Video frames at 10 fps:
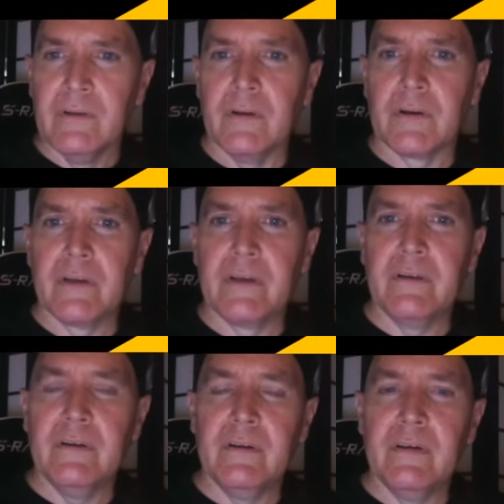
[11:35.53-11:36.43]

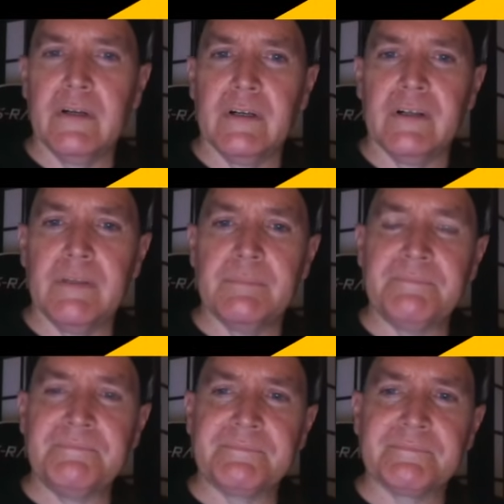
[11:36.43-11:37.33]
Okay.
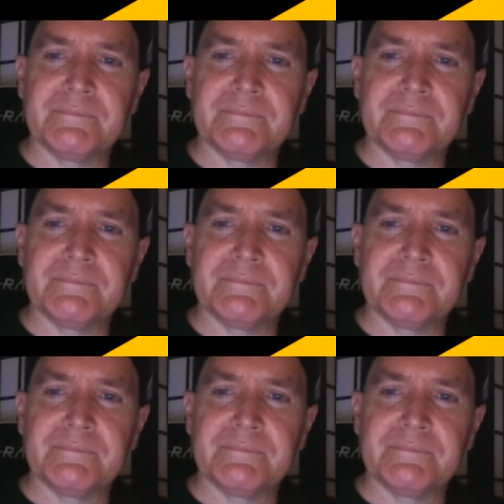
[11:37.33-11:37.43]
Um